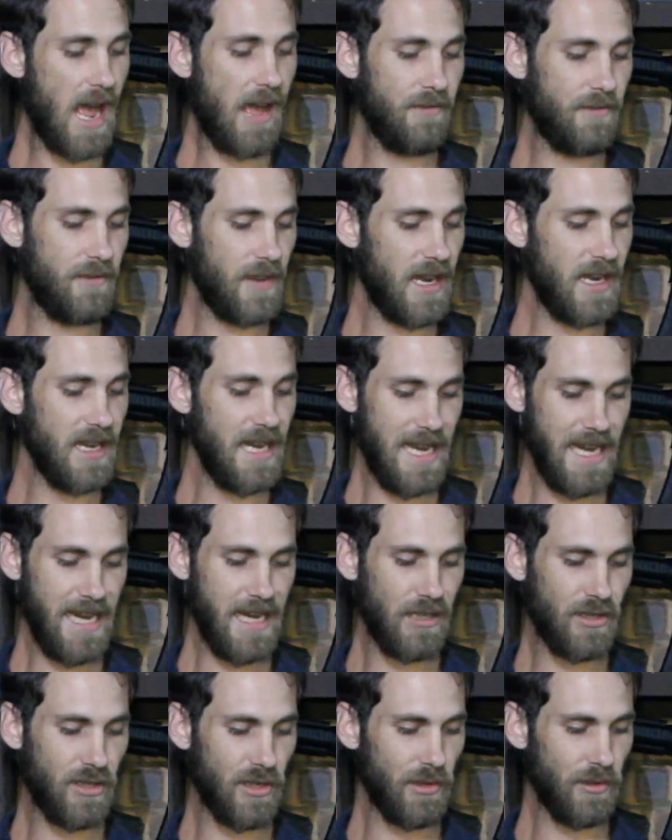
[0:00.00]
have a
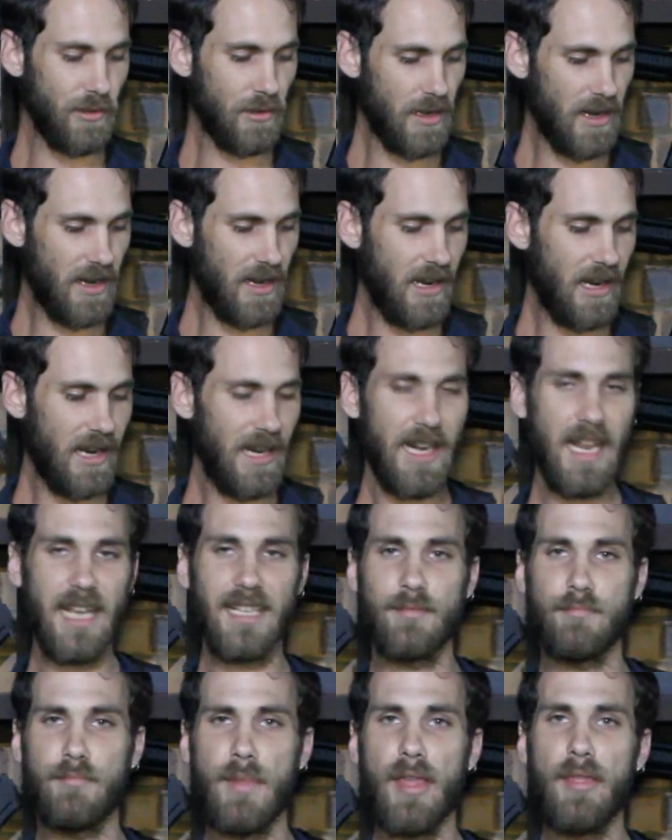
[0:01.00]
need to. It
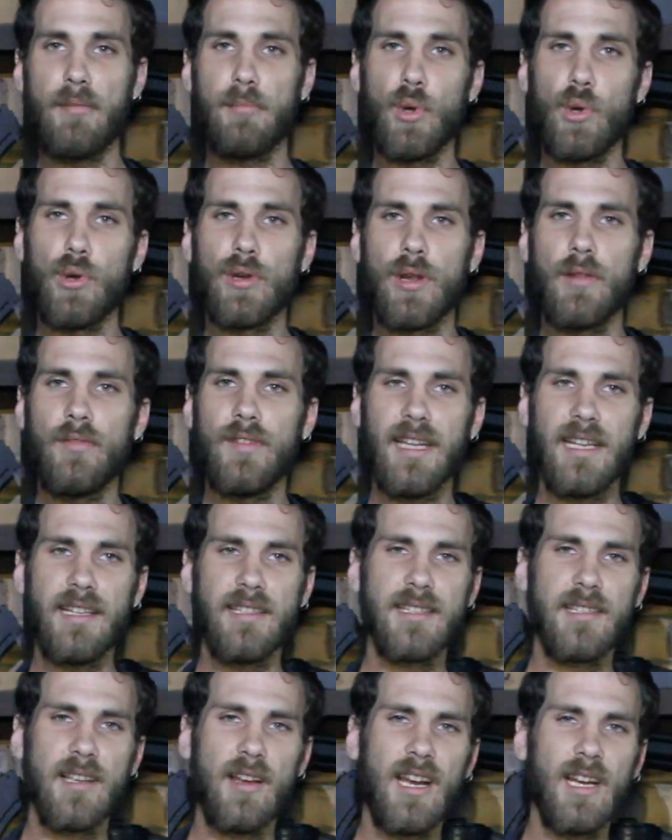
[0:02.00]
has a motherboard on the
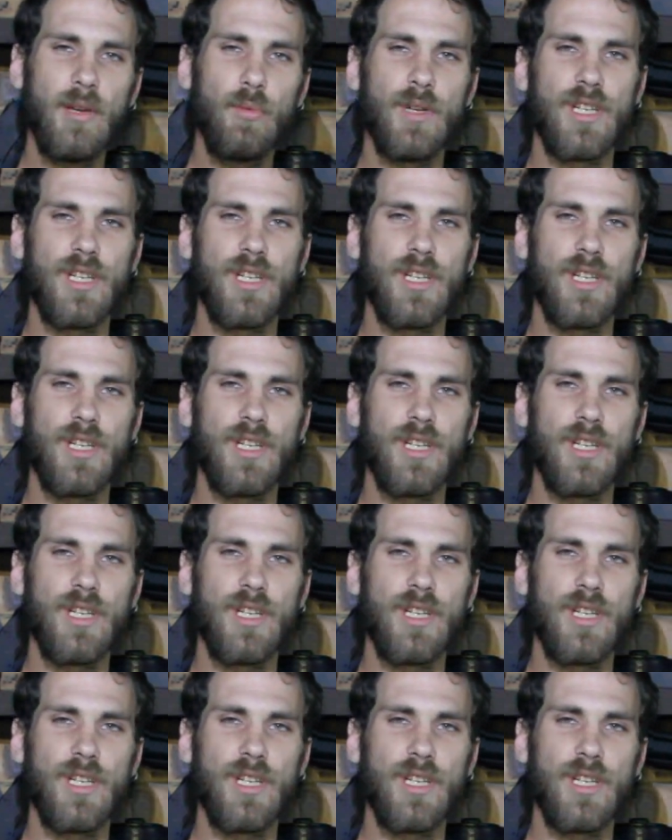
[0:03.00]
inside,